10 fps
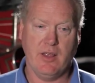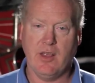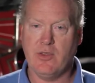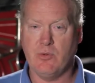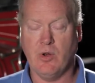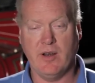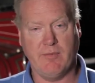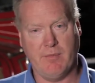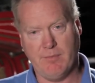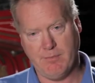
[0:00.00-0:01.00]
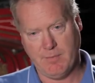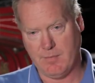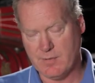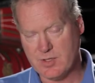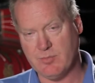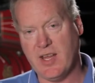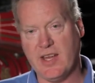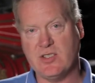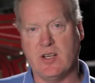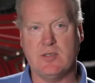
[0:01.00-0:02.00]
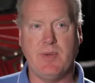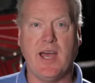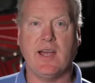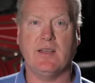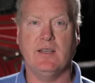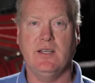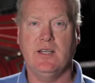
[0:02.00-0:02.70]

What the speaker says: threw on some tanks on his back,